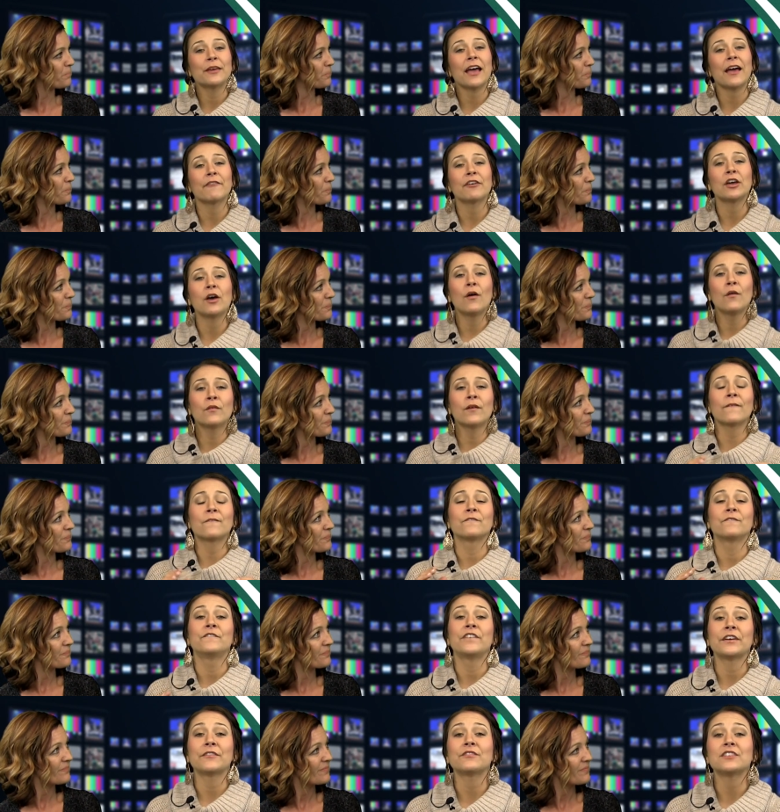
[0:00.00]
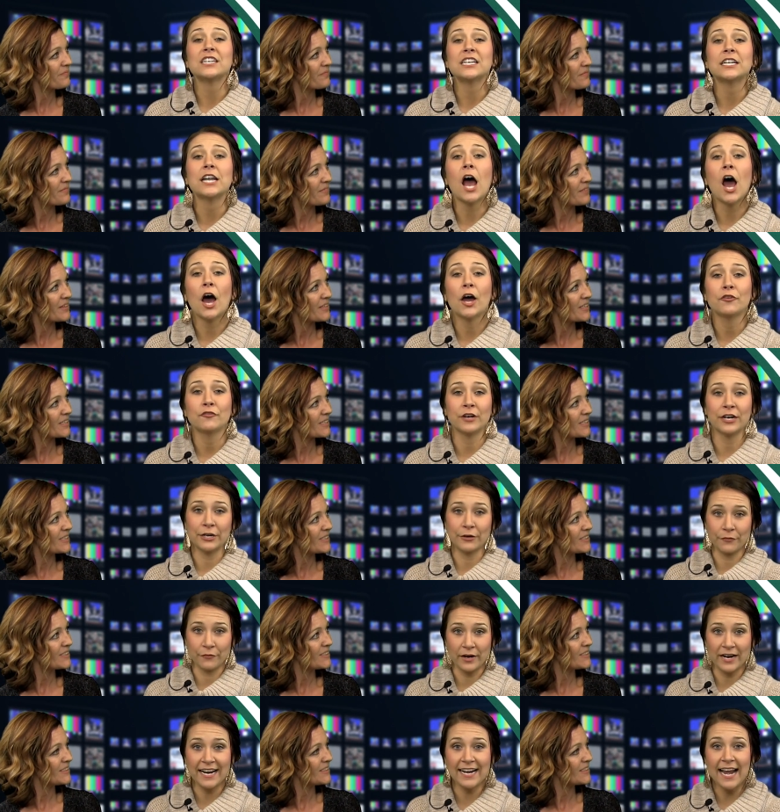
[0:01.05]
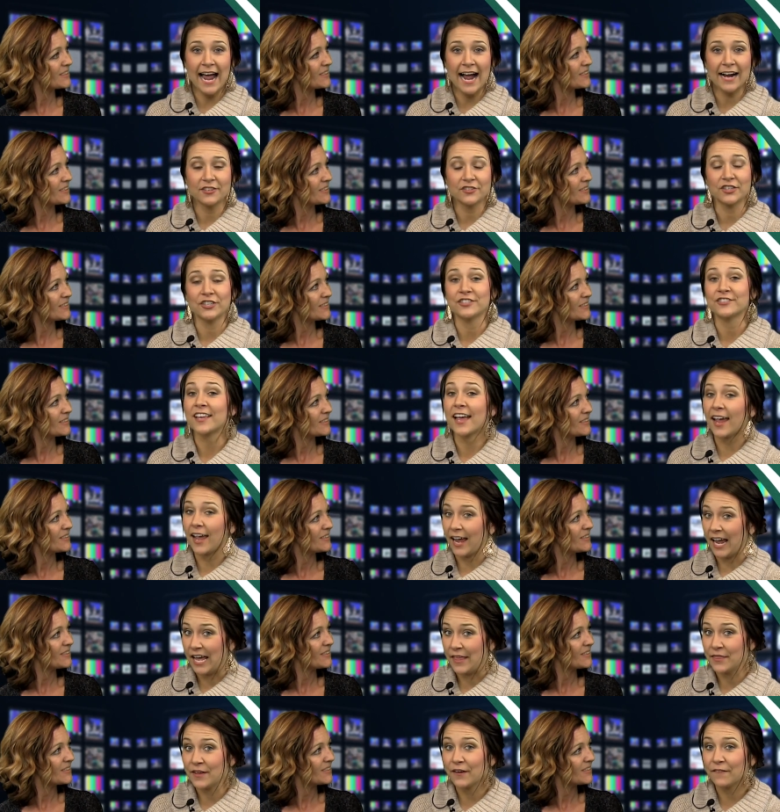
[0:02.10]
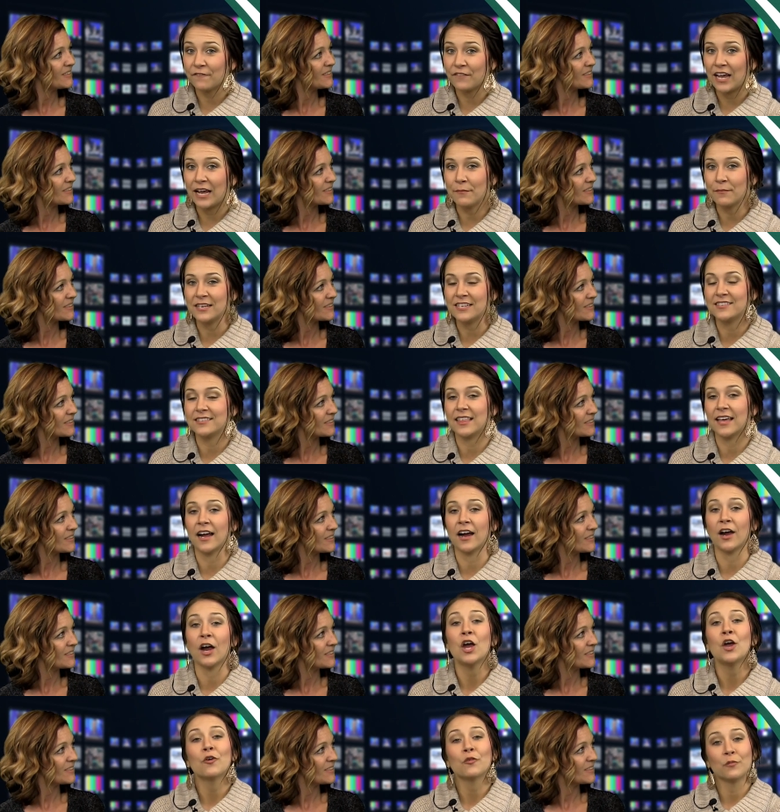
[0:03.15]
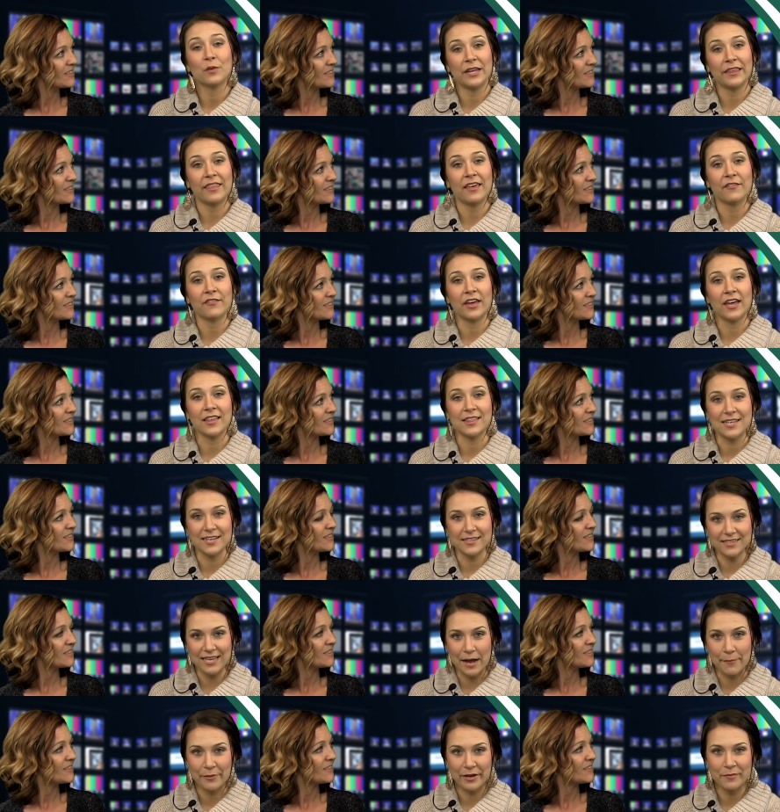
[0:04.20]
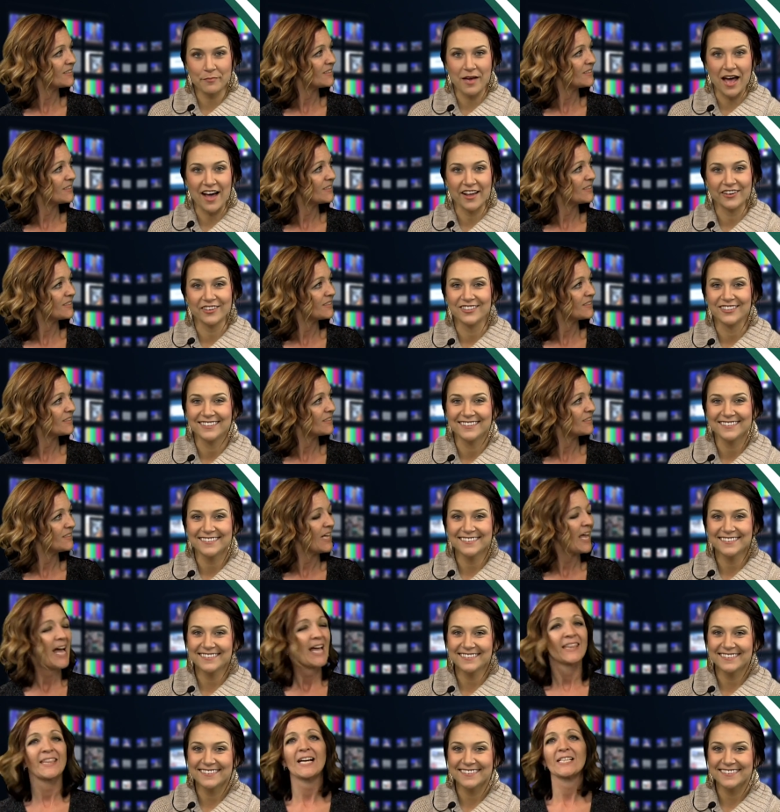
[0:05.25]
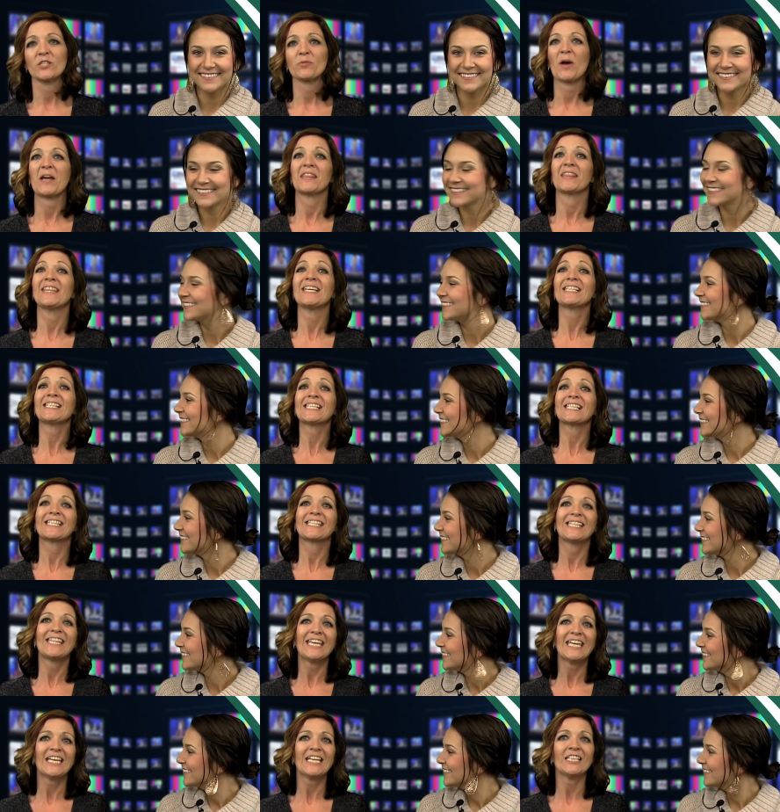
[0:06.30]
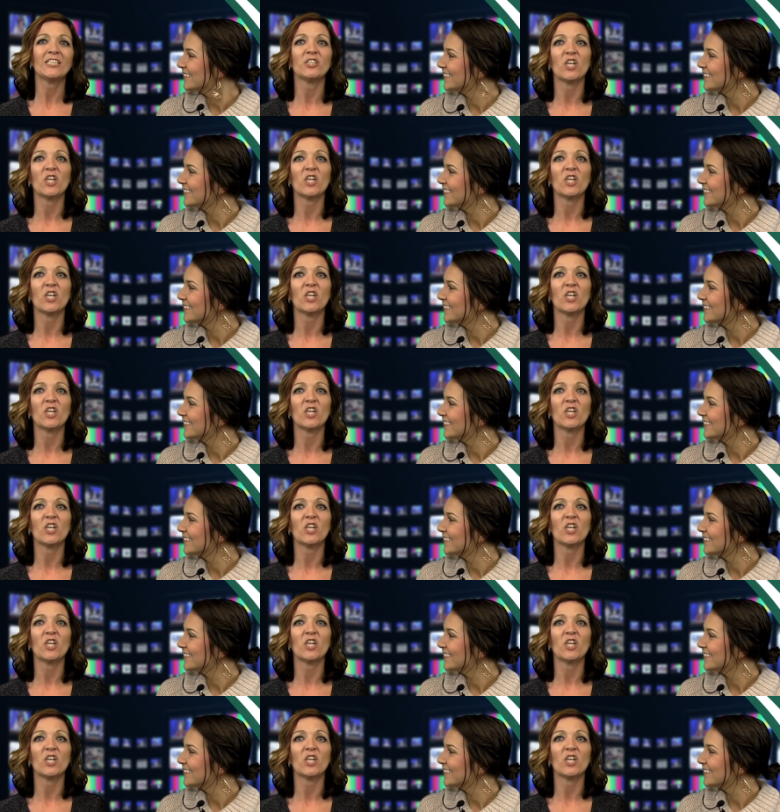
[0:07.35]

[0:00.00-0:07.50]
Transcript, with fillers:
Speaker 1: to be having over 1,500 reenactors and their families there reliving this epic battle. That's right. This is the